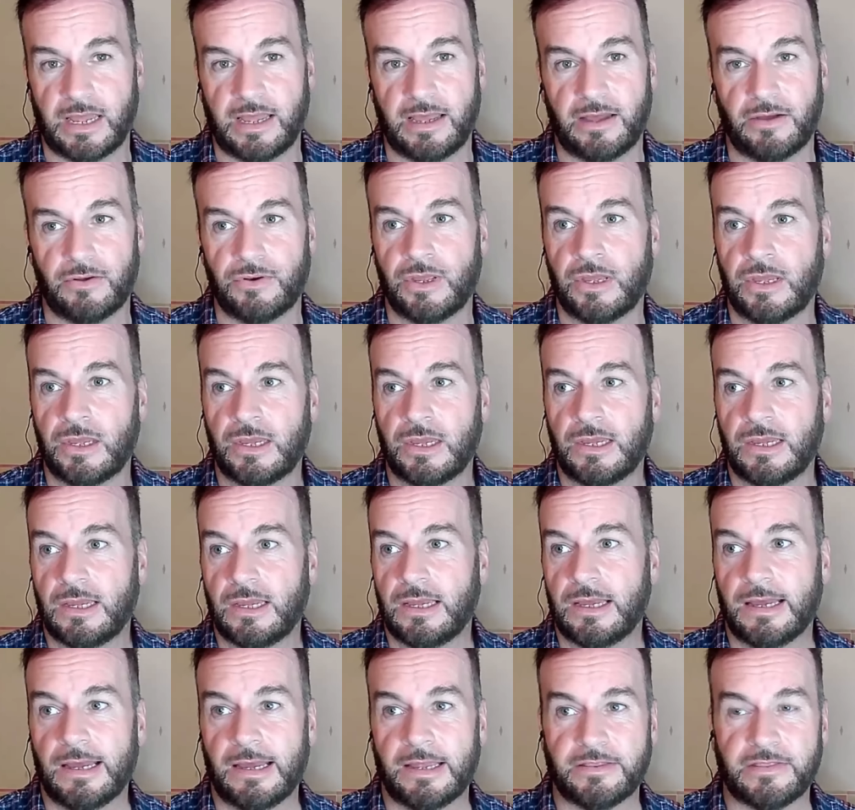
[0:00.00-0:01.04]
down.
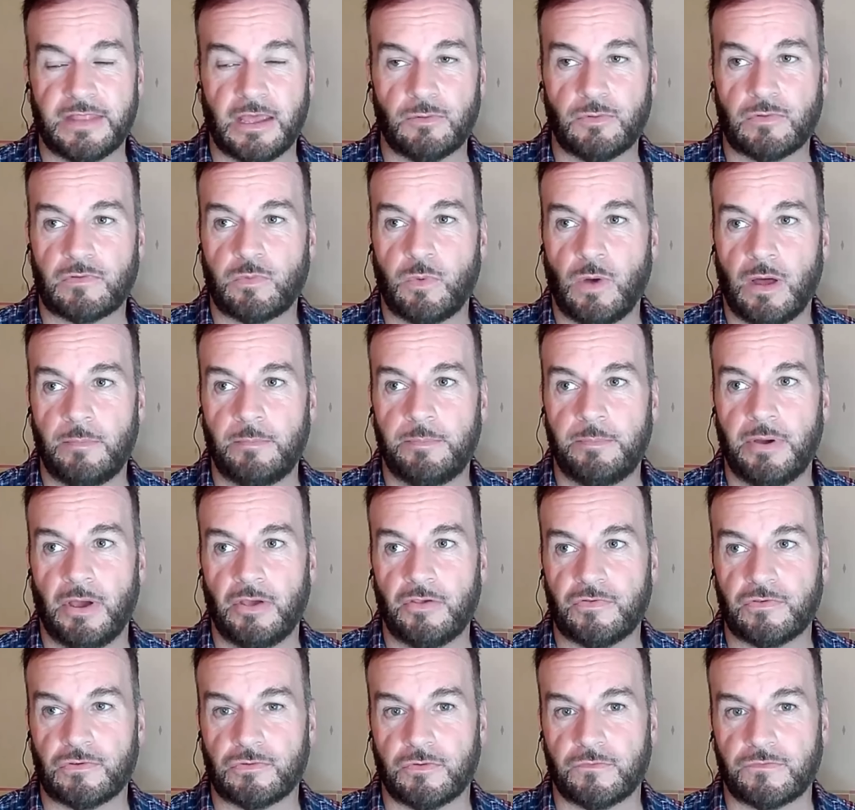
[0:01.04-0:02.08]
And there was one
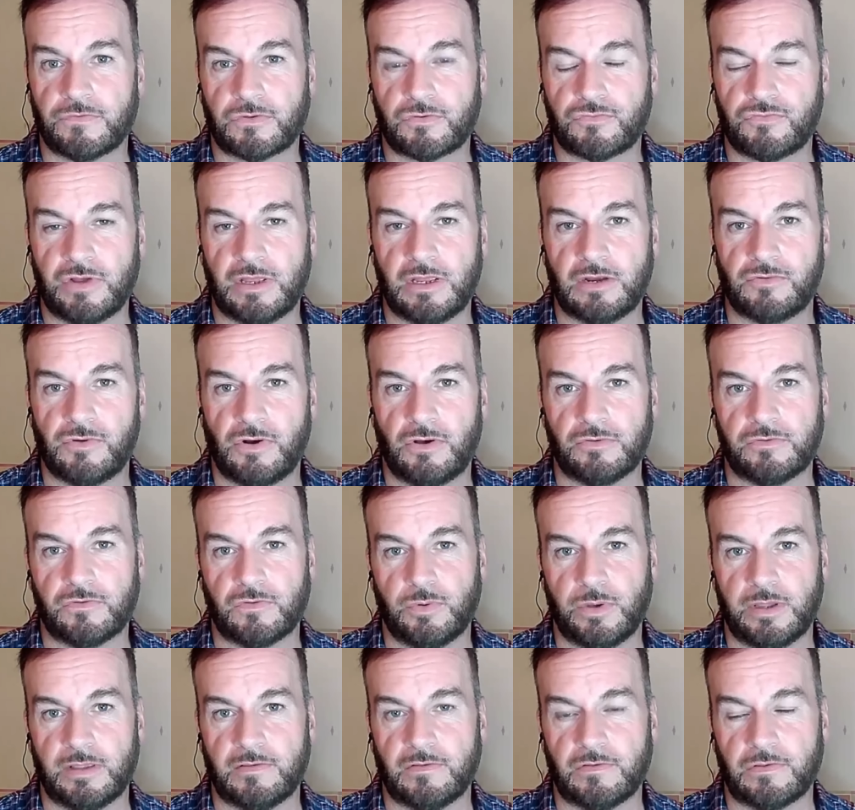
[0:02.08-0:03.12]
poster of 3-year-old
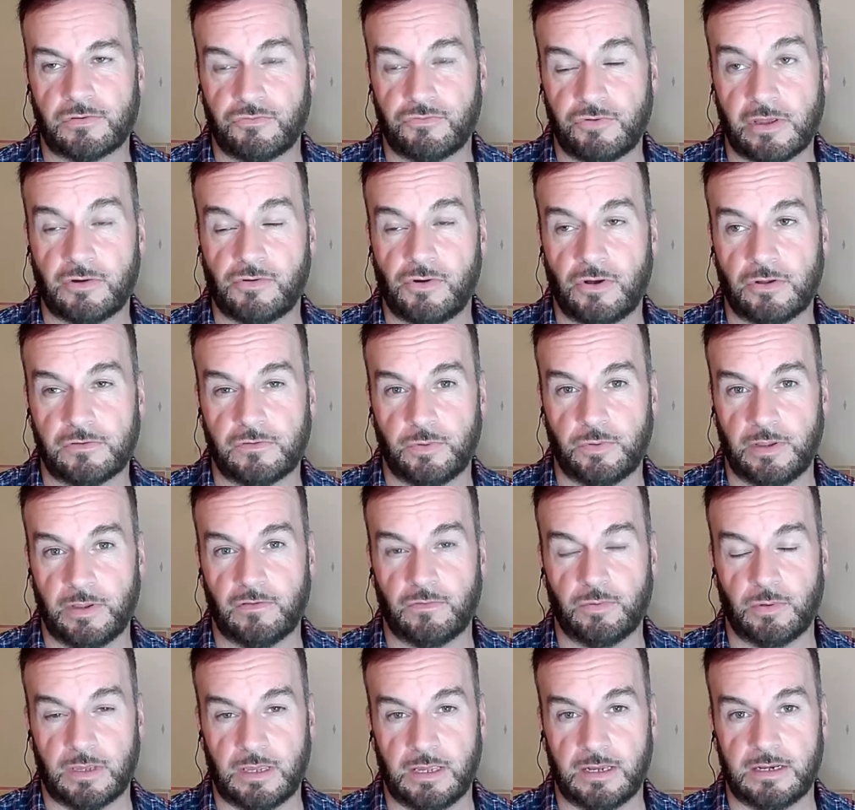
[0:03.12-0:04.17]
twins. 3-year-old
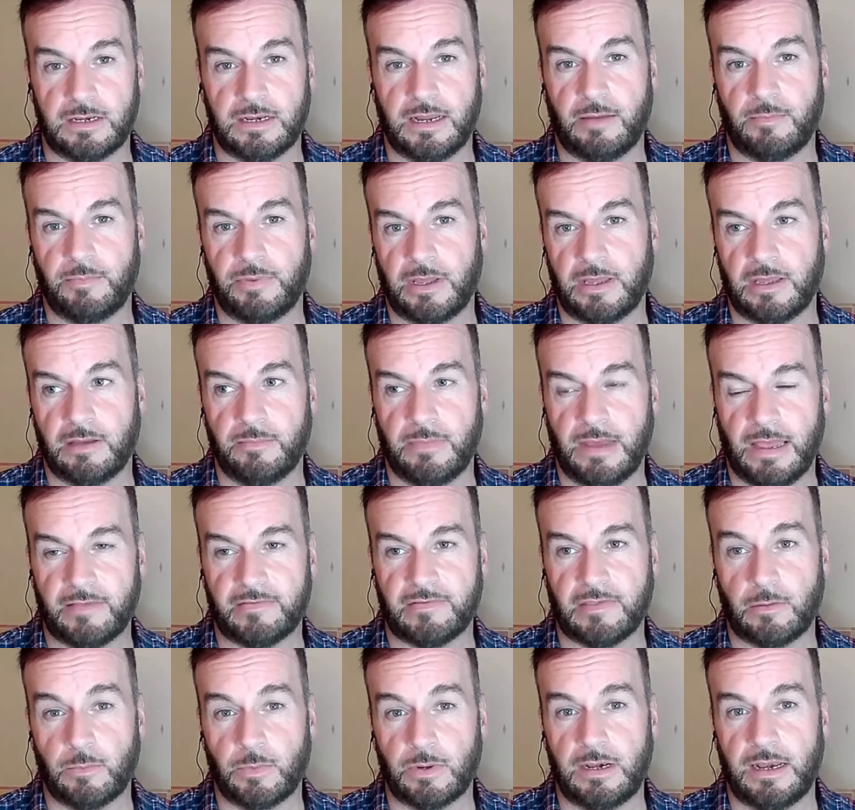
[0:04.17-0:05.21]
twins were kidnapped by Hamas.
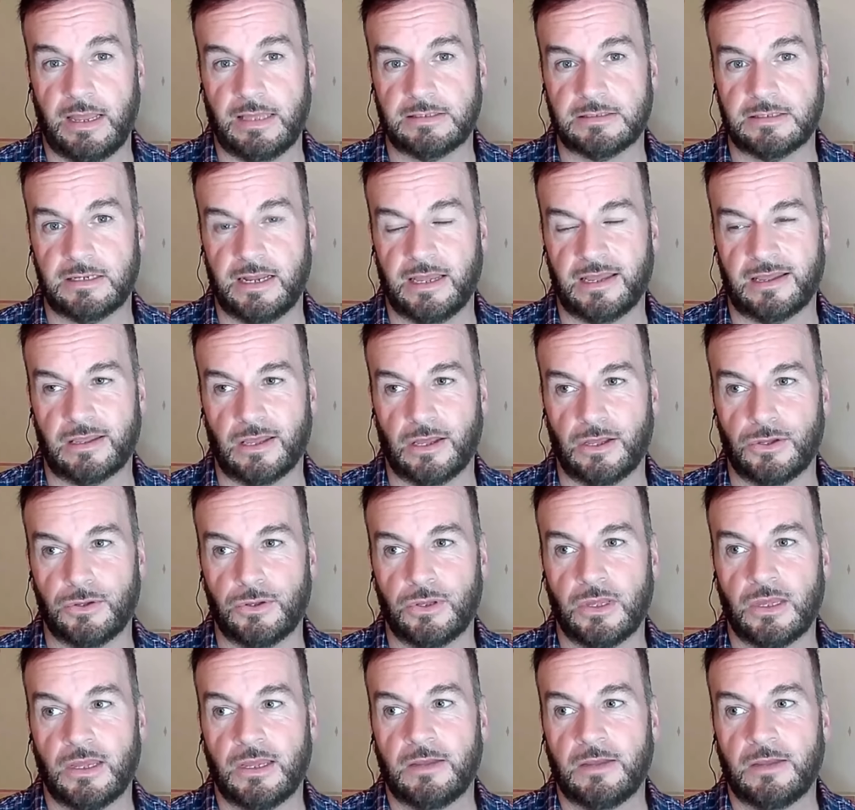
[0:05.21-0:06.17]
They were later let go.